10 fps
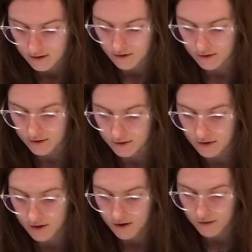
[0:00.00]
on
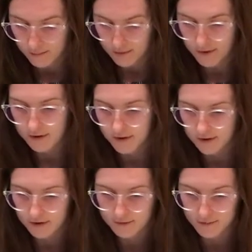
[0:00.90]
top.
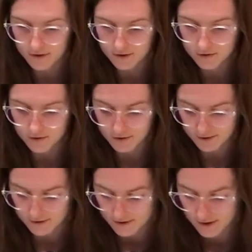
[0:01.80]
Let's make sure you
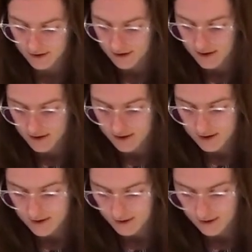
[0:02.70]
can see,
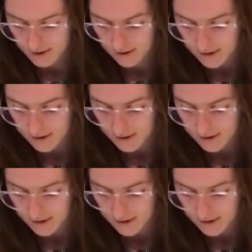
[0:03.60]
like